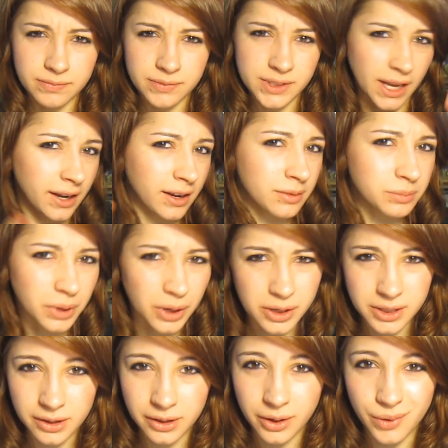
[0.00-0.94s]
second
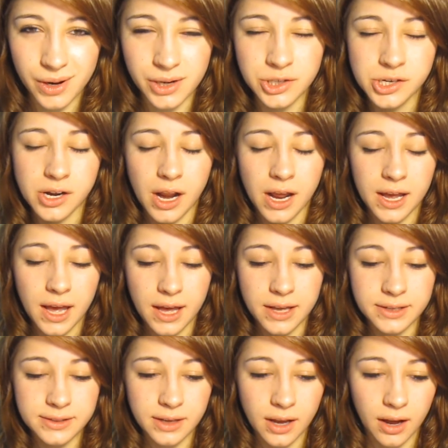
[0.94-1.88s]
part to the question, I
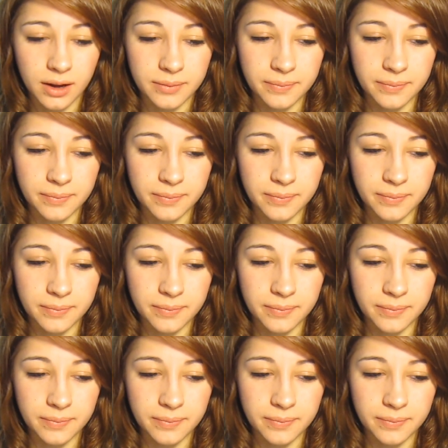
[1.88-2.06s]
guess,